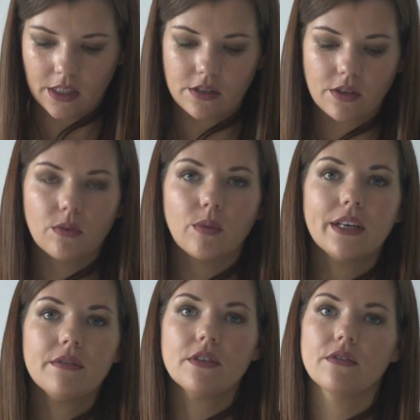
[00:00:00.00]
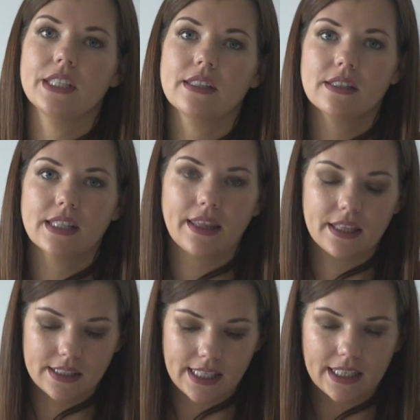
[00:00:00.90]
So one of the reasons that
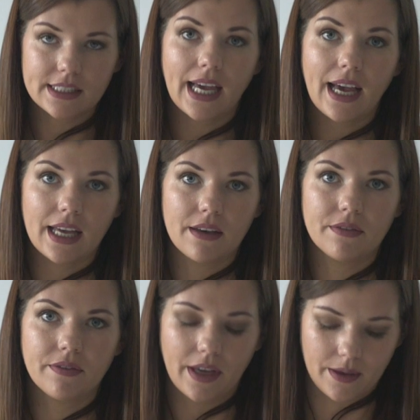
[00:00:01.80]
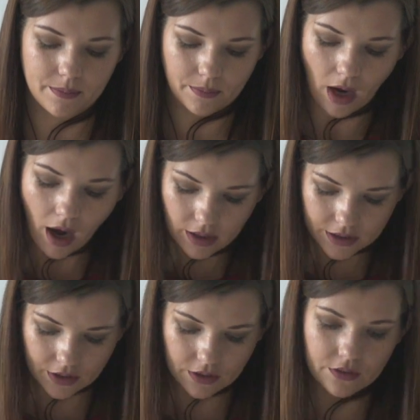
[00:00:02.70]
the state have
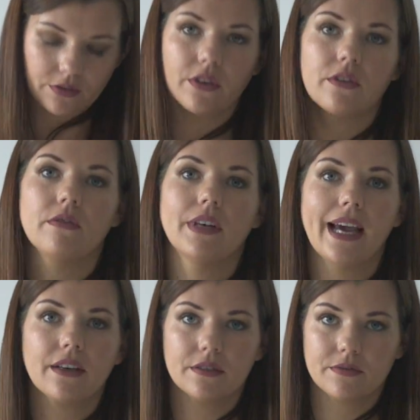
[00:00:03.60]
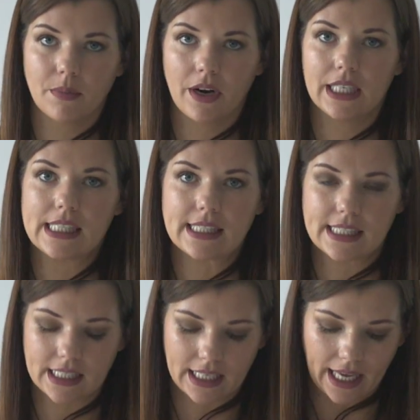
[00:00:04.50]
argued for the lack of Marilee's
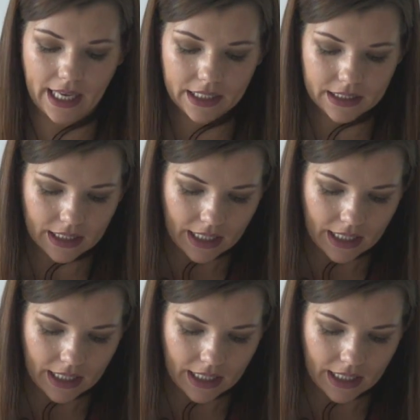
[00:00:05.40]
DNA